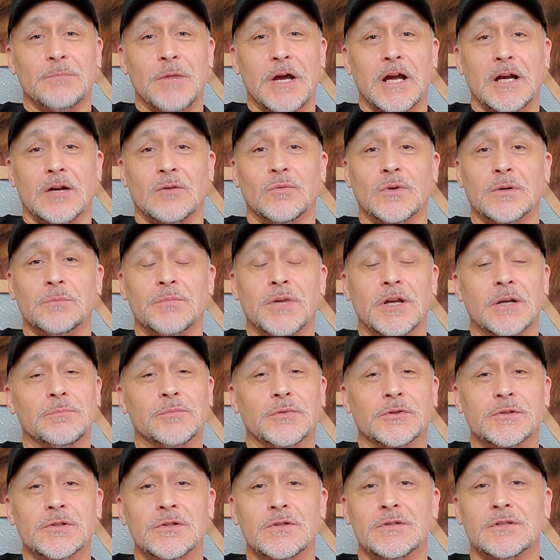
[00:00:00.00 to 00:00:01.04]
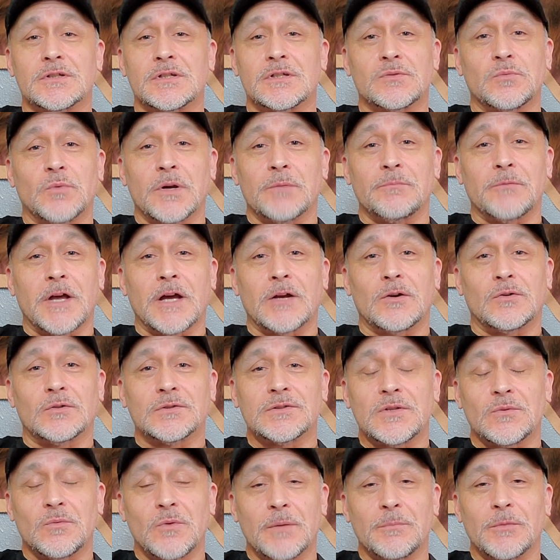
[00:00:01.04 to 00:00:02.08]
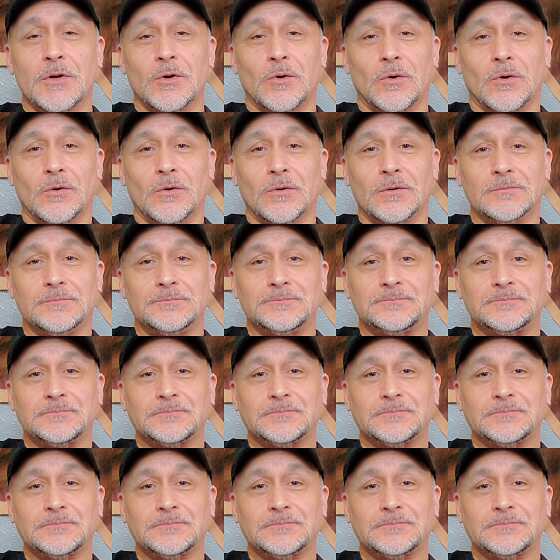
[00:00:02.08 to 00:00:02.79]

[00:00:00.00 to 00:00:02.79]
back when people used to swim that old swimming hole.